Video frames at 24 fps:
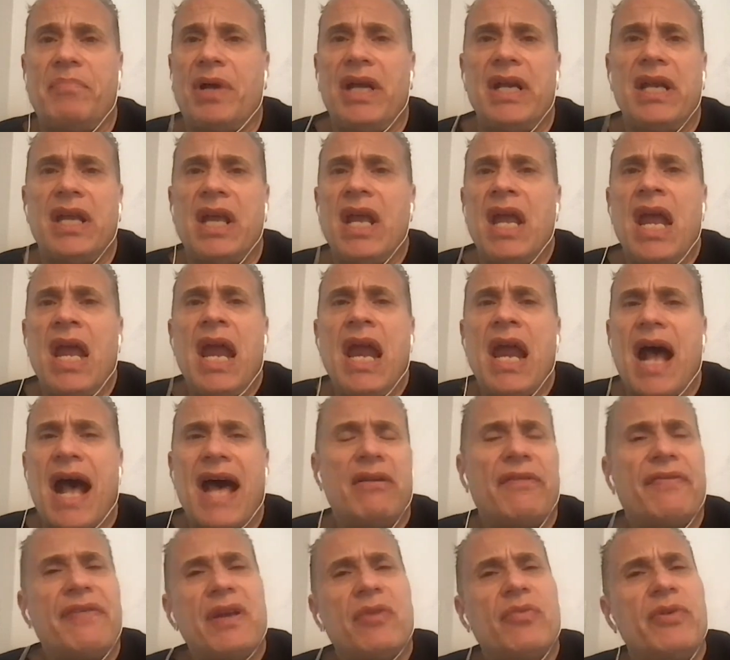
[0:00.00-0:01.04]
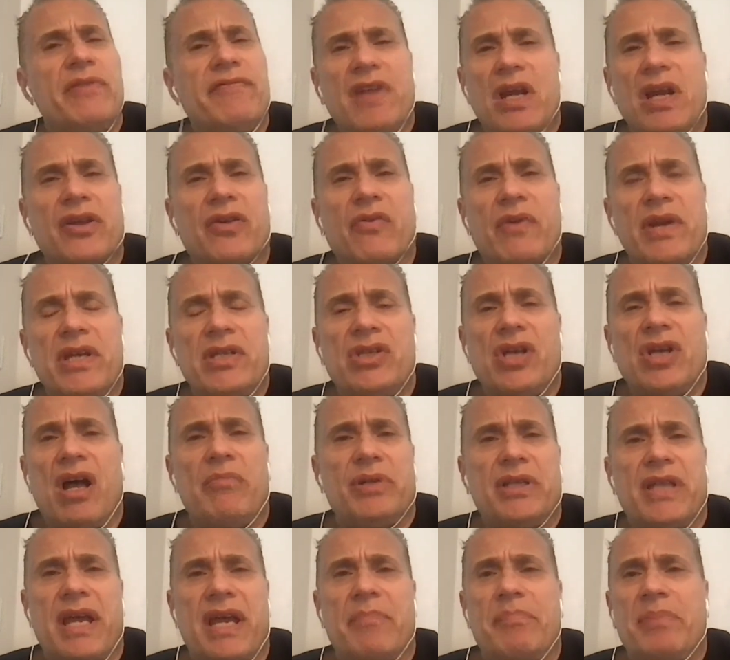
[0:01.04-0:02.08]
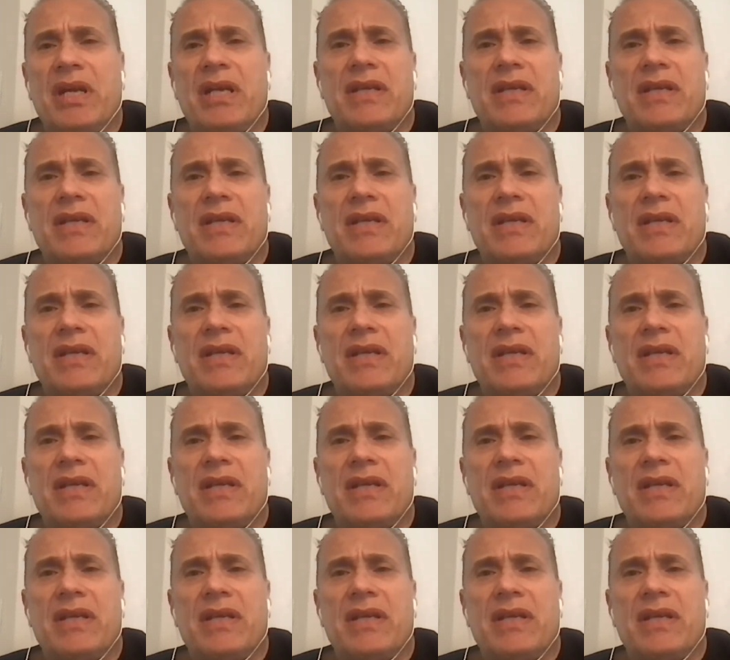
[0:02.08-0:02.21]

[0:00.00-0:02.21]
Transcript: But I don't think we've done a great job with that,